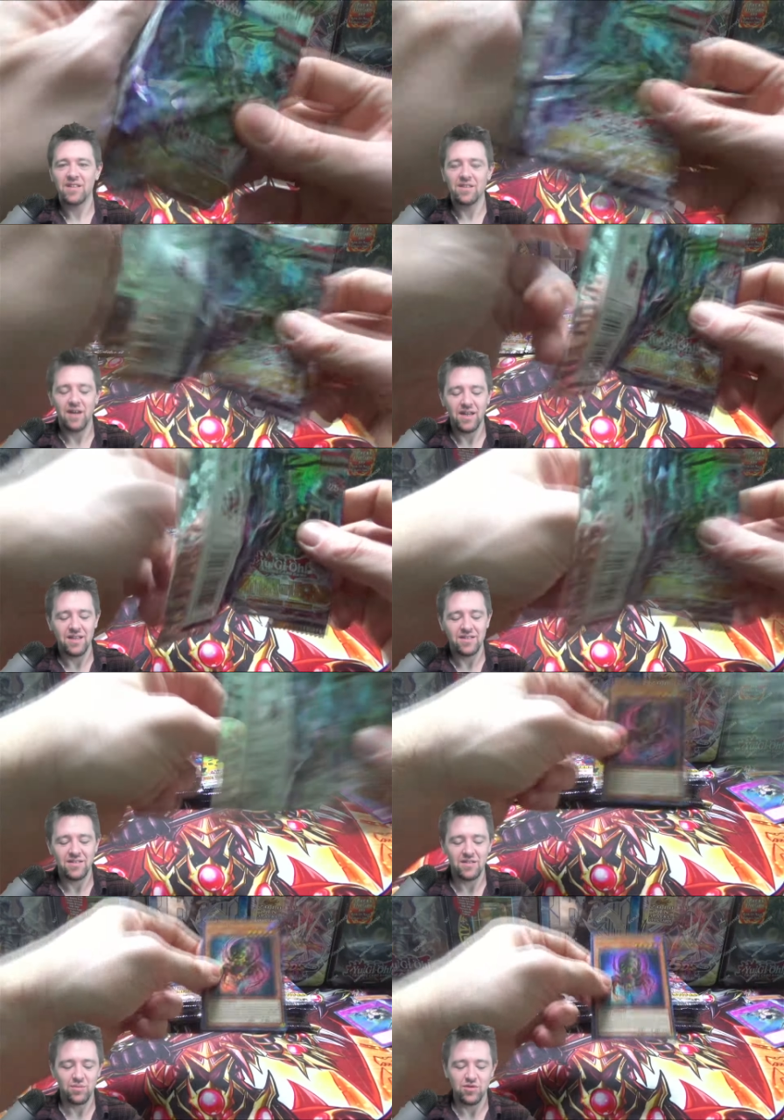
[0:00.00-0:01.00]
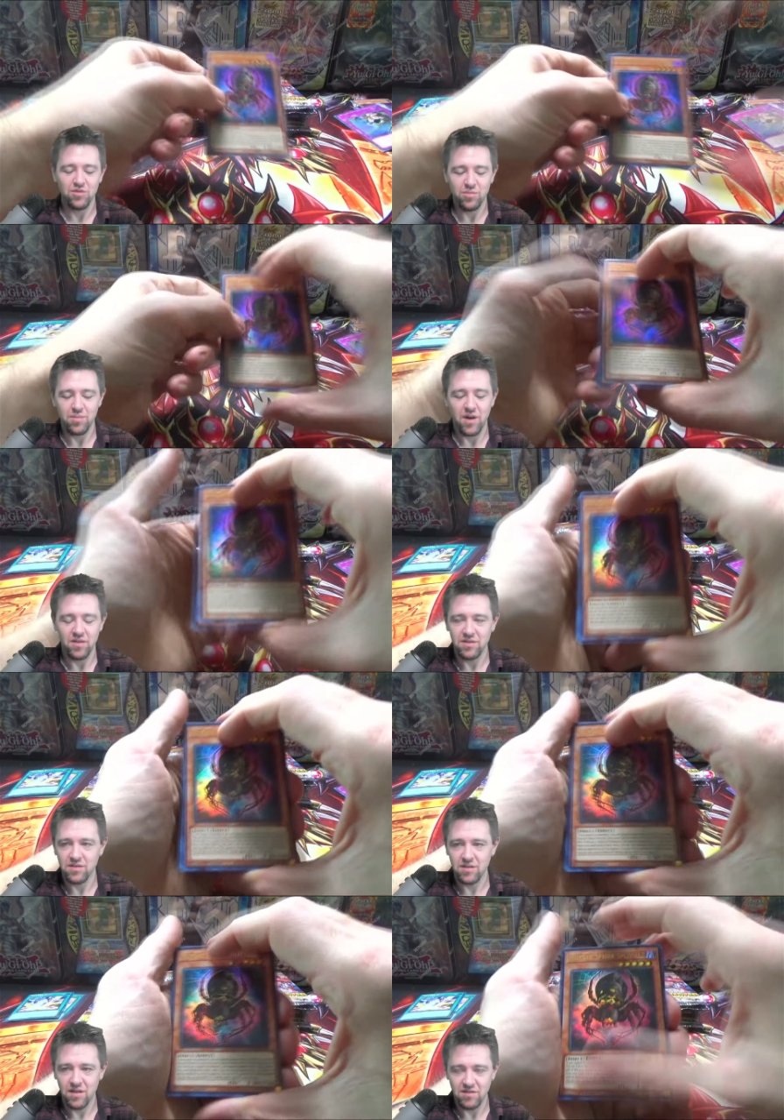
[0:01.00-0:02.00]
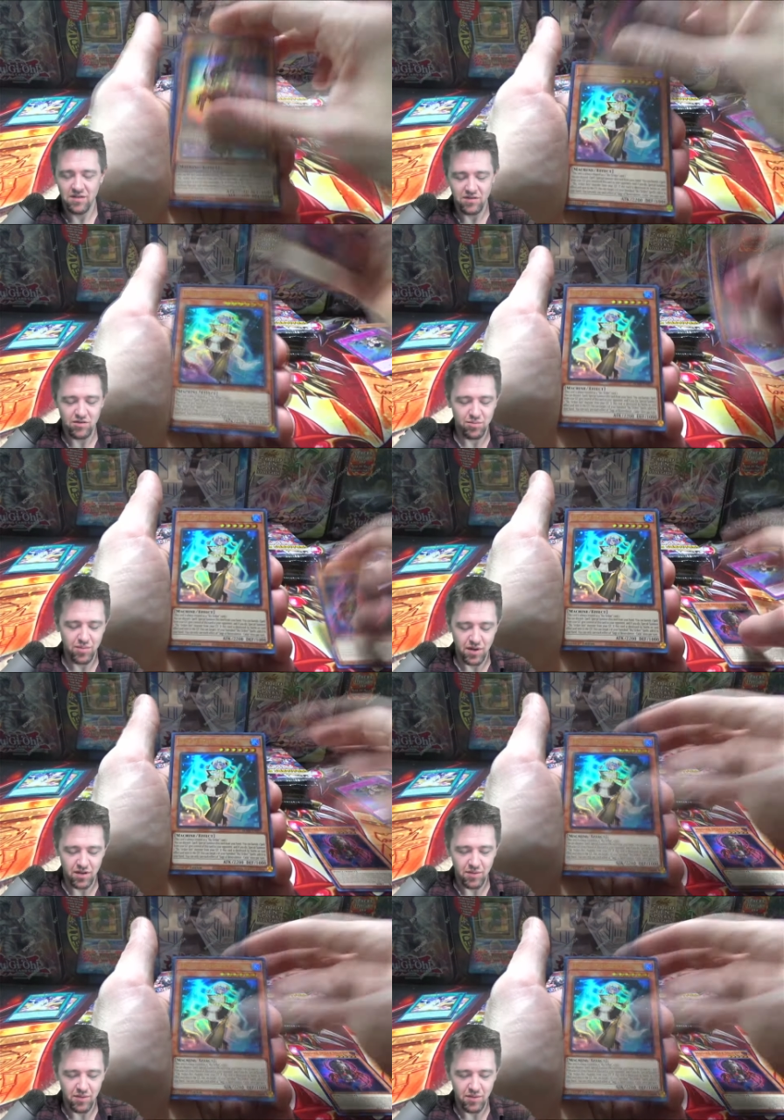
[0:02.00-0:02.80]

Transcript: I'd like to see some Super Polys. Because he is Super Poly.